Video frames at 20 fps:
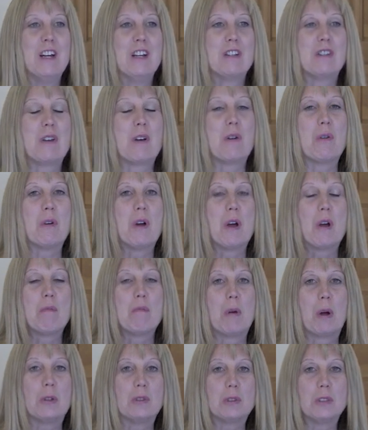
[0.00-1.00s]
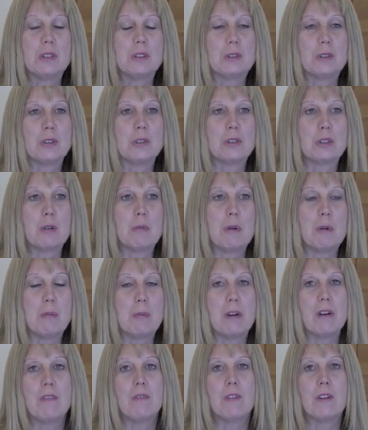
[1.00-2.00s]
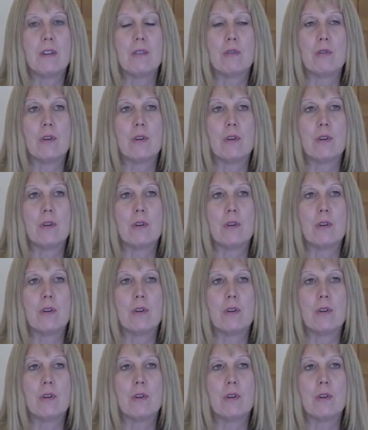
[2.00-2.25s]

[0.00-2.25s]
So both sisters could be benefit